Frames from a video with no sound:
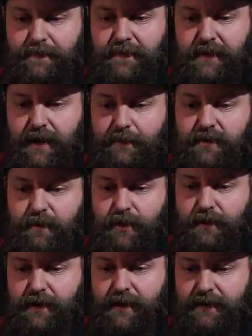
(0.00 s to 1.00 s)
Captain
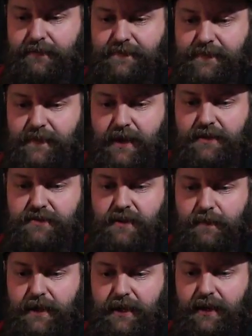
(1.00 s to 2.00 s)
America, Has
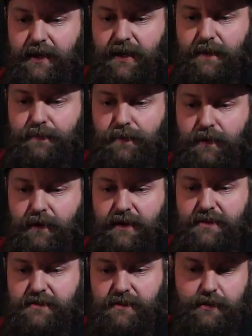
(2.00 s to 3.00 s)
there been any
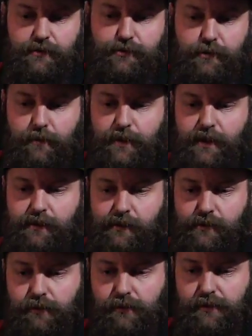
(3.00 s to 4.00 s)
progress in determining the
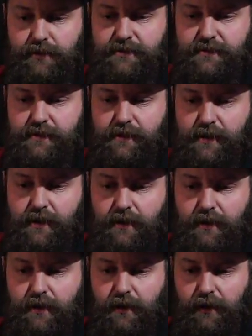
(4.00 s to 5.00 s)
cause
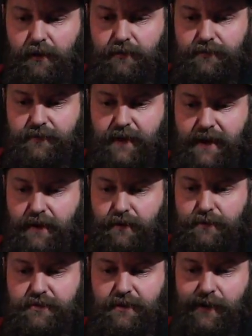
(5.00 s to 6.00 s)
of
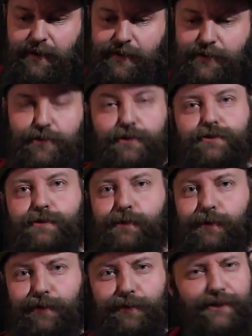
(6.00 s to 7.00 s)
Carol's
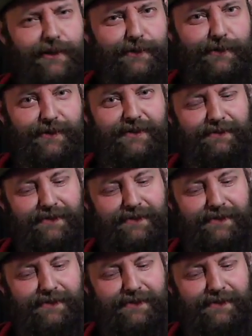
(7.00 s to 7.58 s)
unusual ordeal?